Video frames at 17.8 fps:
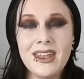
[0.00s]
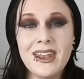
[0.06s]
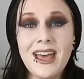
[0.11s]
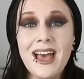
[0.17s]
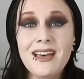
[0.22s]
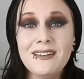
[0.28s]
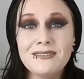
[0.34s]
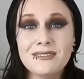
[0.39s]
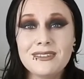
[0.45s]
And
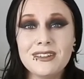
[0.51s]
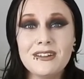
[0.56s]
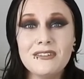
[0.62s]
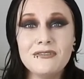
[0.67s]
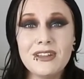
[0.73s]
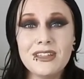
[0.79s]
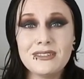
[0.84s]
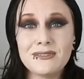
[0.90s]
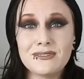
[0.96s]
as
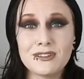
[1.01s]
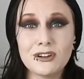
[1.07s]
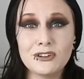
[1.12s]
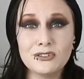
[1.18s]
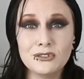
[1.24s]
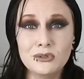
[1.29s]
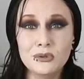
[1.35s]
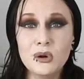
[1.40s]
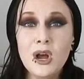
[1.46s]
events
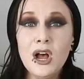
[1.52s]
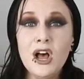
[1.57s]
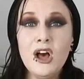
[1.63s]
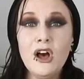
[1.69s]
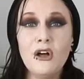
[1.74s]
start to